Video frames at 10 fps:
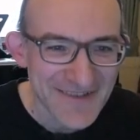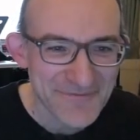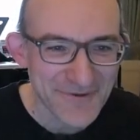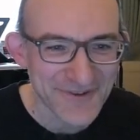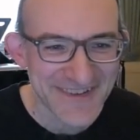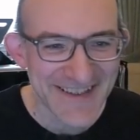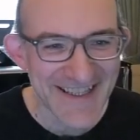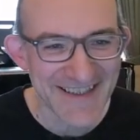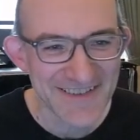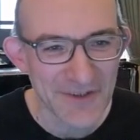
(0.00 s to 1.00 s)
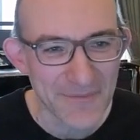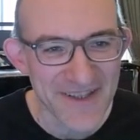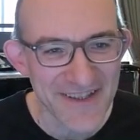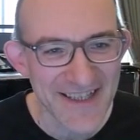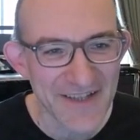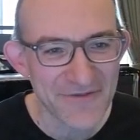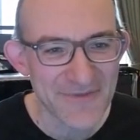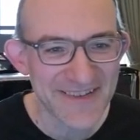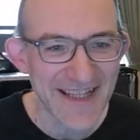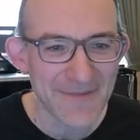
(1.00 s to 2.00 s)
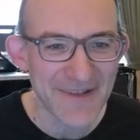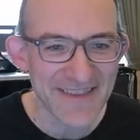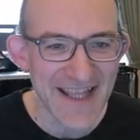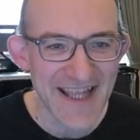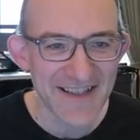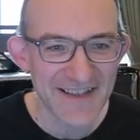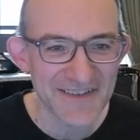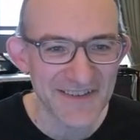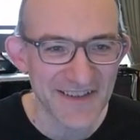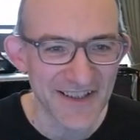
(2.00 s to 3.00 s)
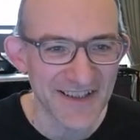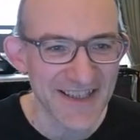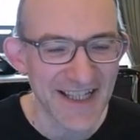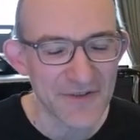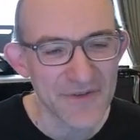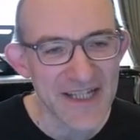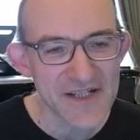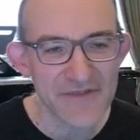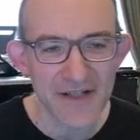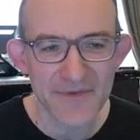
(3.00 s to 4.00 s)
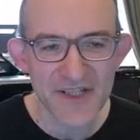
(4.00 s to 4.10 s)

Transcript: pawns here, stopping the king from escaping there. And queen h5 was